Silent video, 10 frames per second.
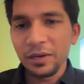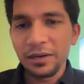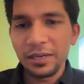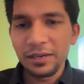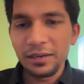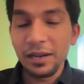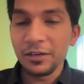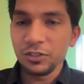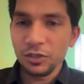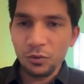in a
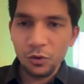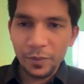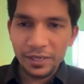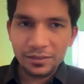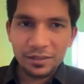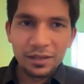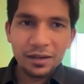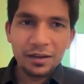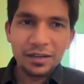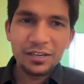larger code base.
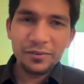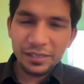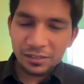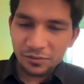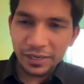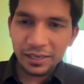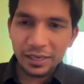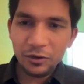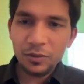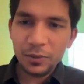It fails finding
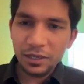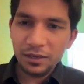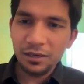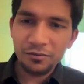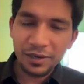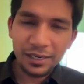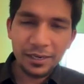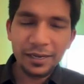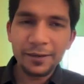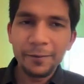out the particular file,
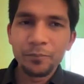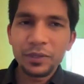and